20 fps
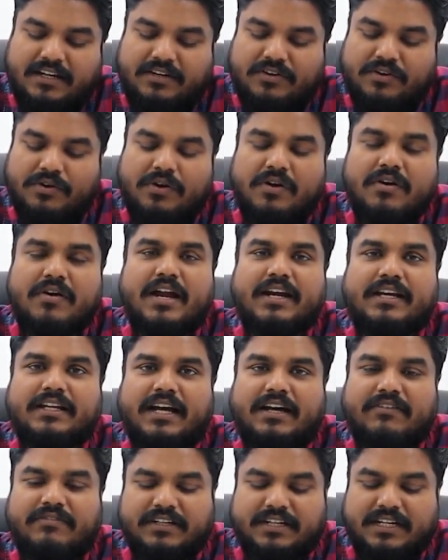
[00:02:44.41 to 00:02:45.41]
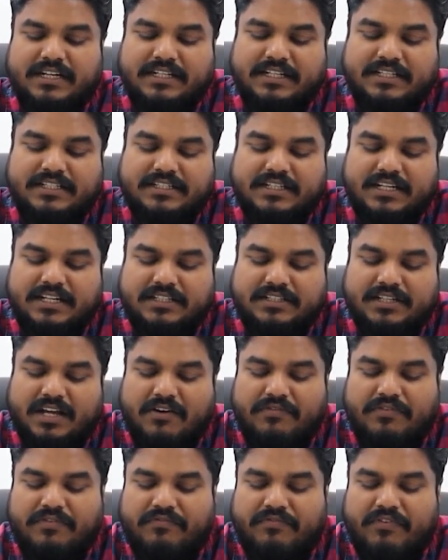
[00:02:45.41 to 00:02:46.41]
go and cover a distance
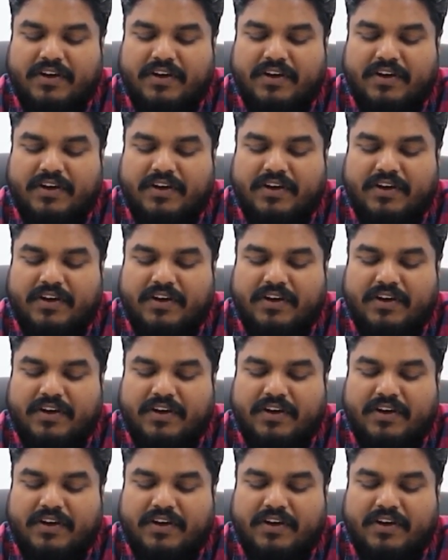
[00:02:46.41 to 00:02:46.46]
of